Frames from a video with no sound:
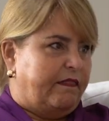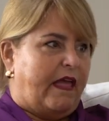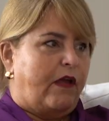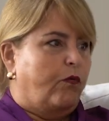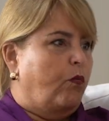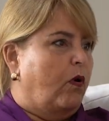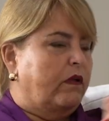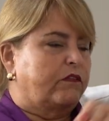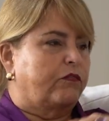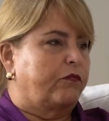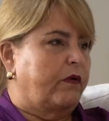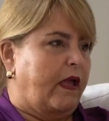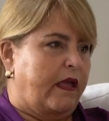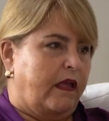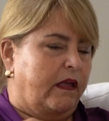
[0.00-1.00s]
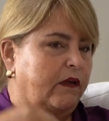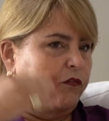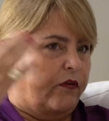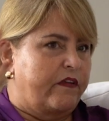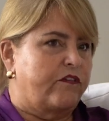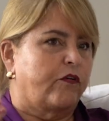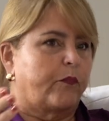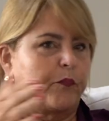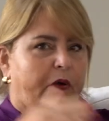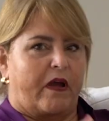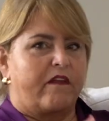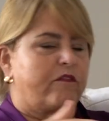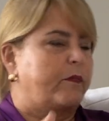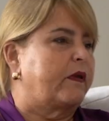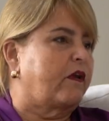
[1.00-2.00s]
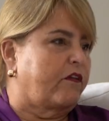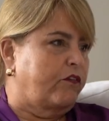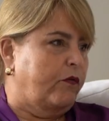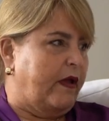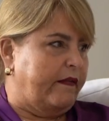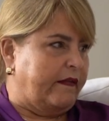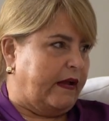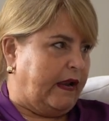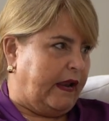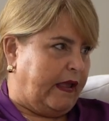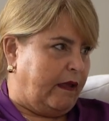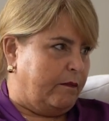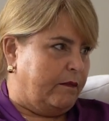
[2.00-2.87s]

they want to increase your price because you had the claim.